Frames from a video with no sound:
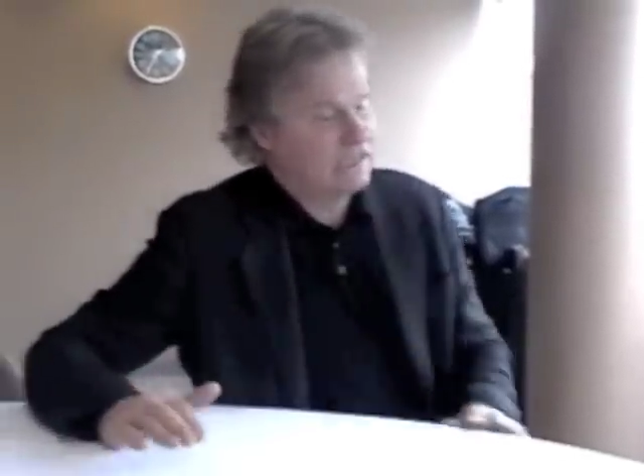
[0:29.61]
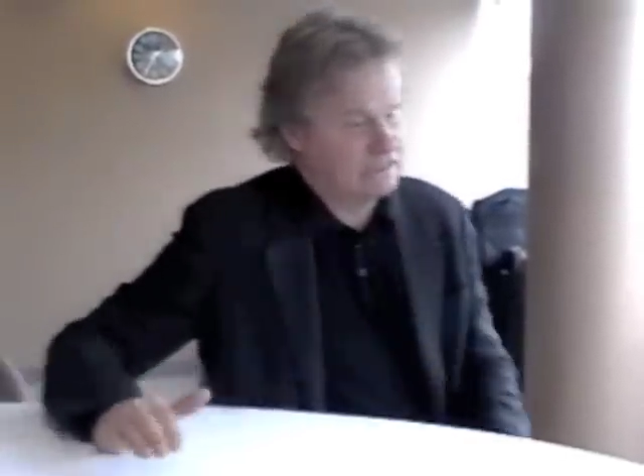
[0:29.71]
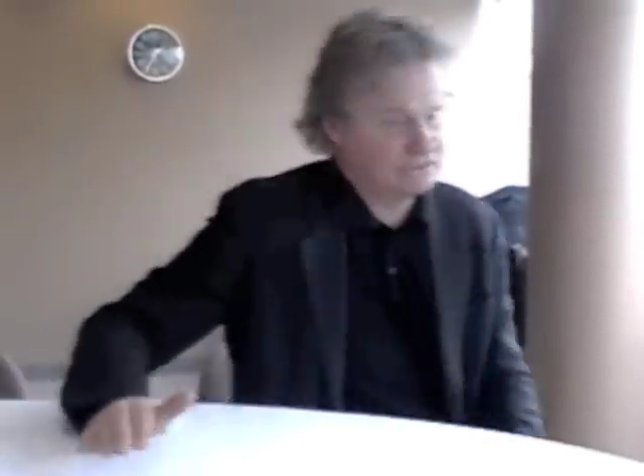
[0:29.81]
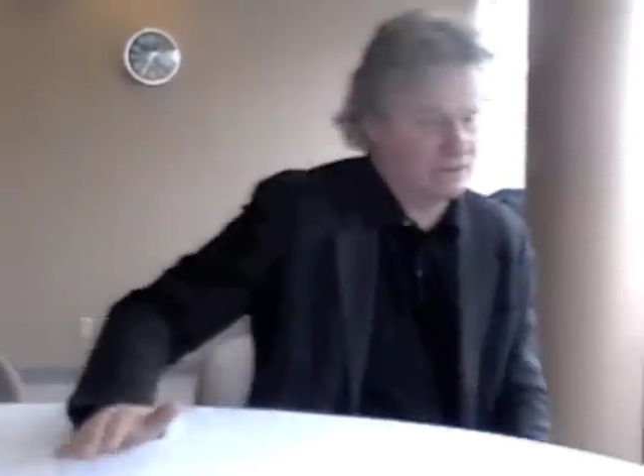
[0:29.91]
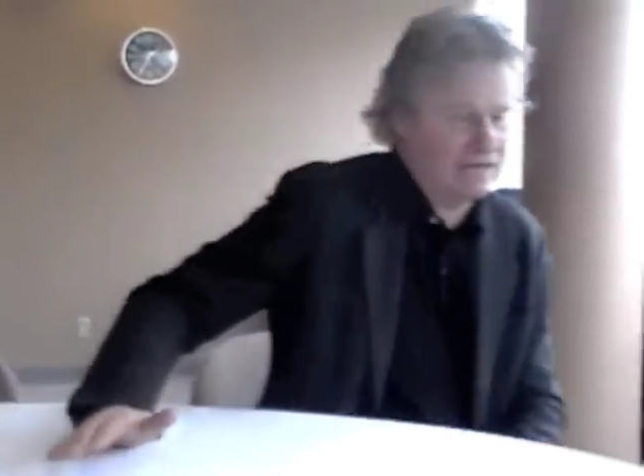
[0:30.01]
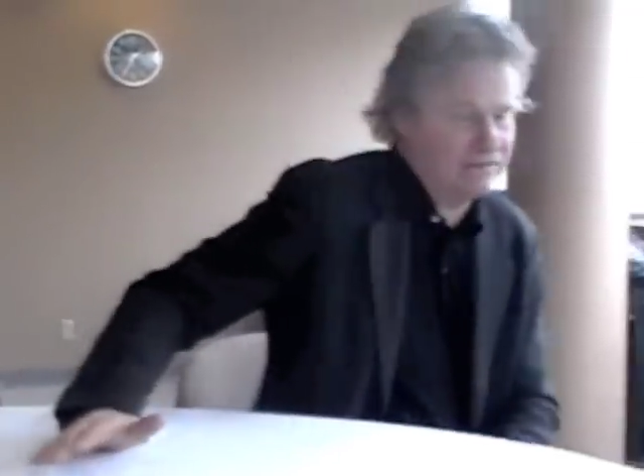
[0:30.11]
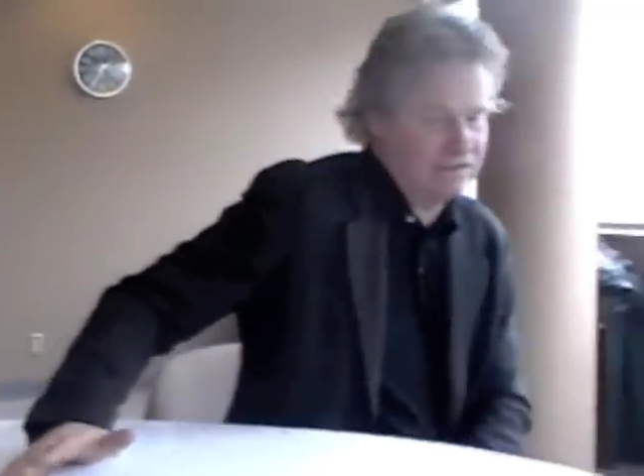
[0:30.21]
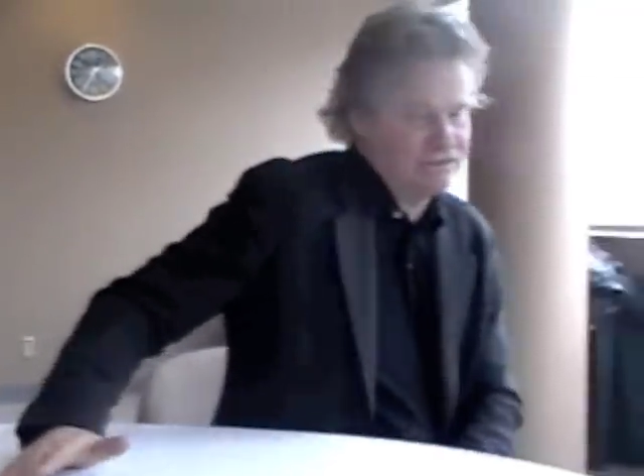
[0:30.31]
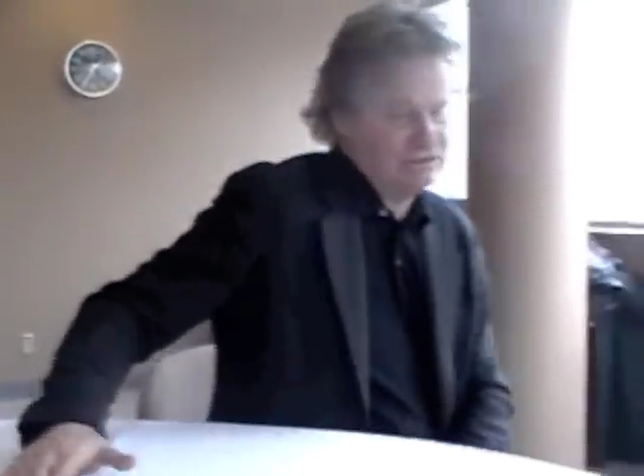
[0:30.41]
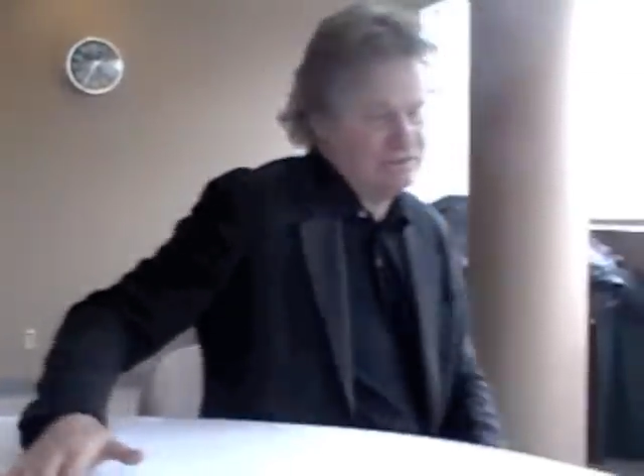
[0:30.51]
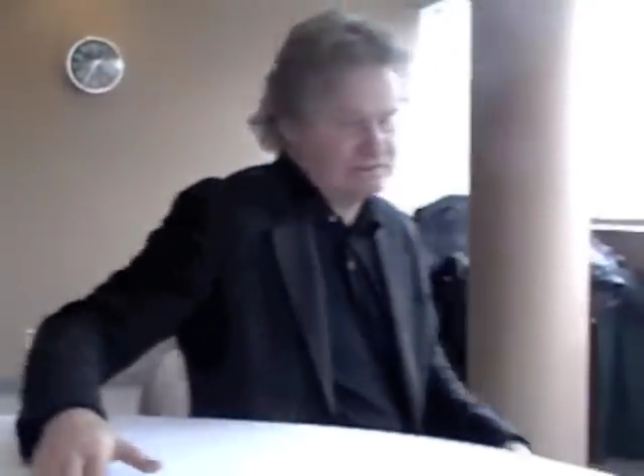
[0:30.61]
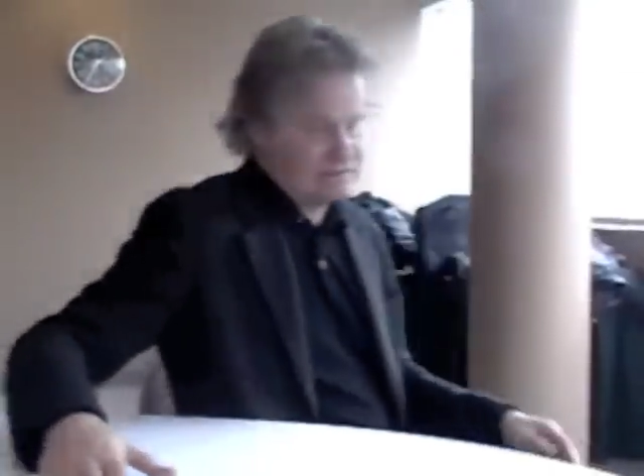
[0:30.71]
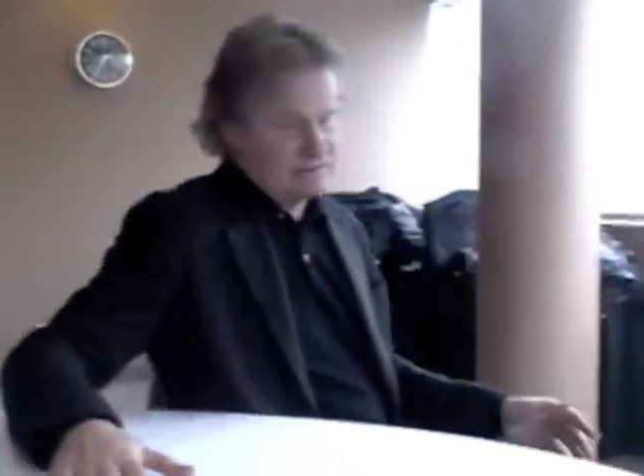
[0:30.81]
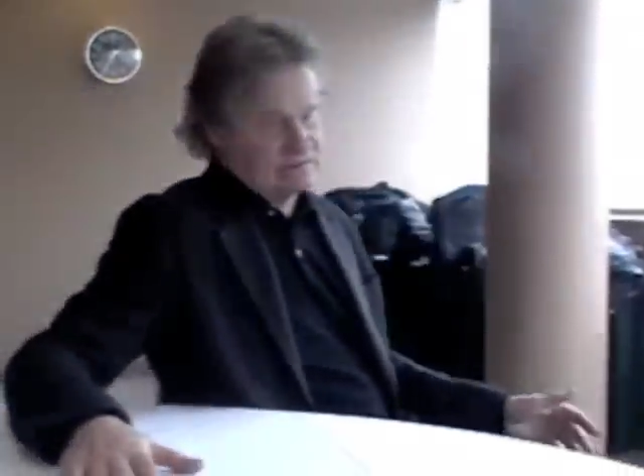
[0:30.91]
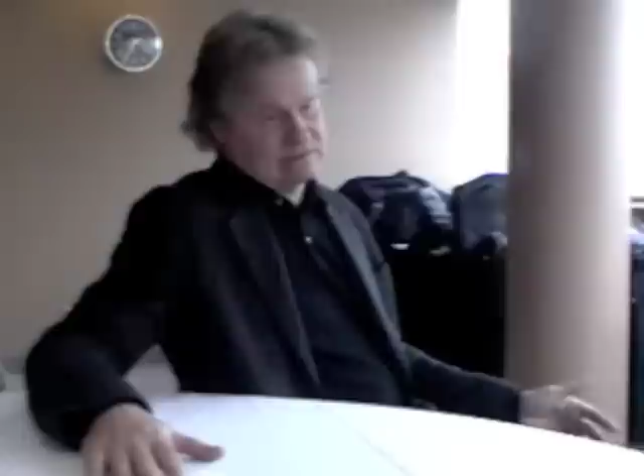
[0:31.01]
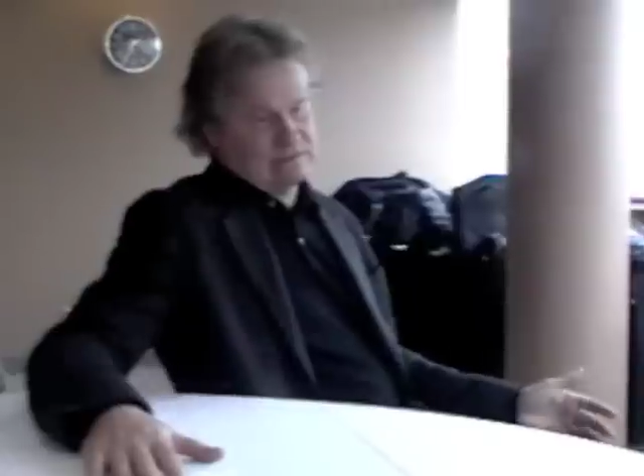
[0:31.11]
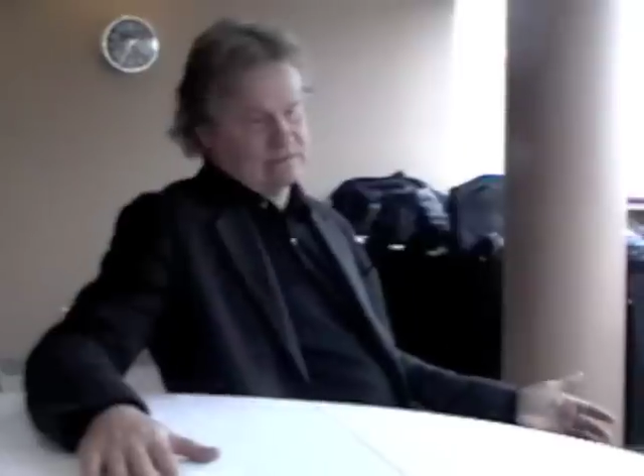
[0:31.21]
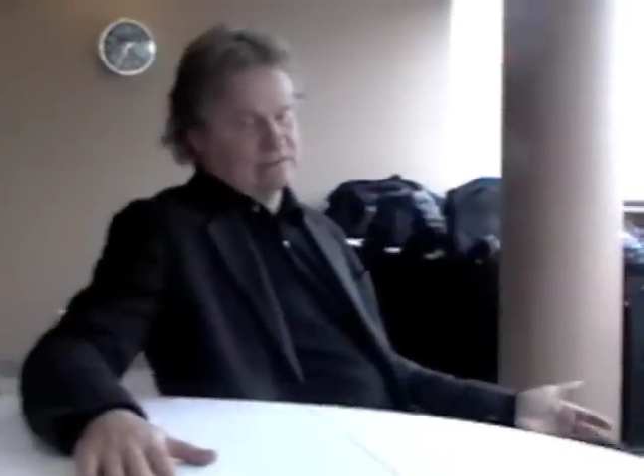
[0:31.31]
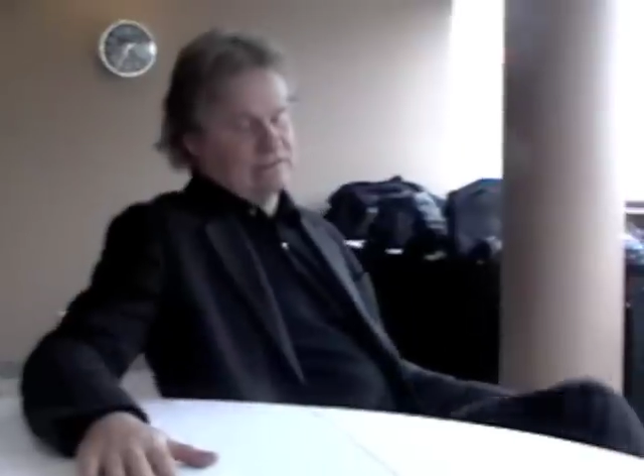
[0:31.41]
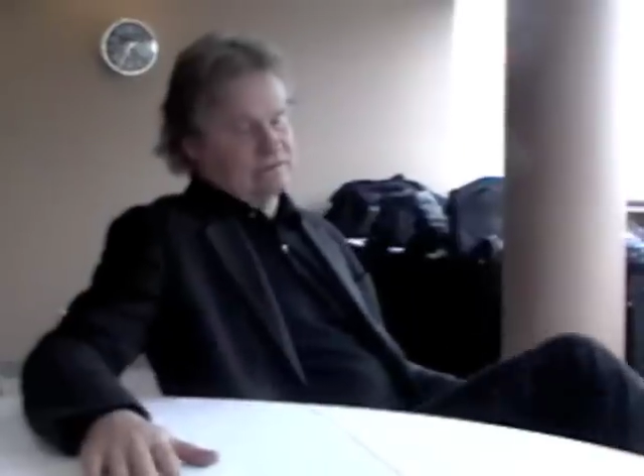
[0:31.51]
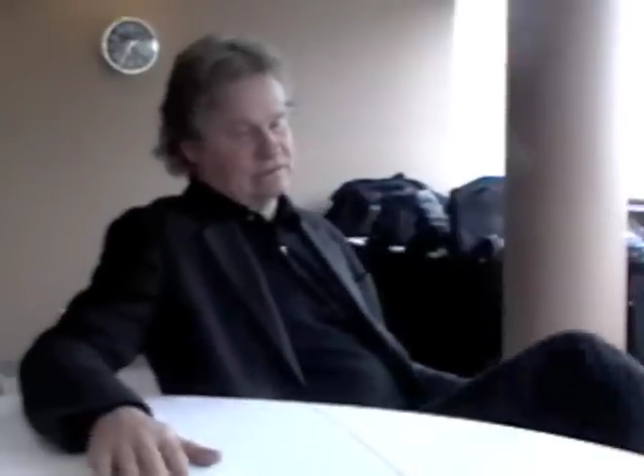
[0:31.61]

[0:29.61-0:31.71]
And so how that genius is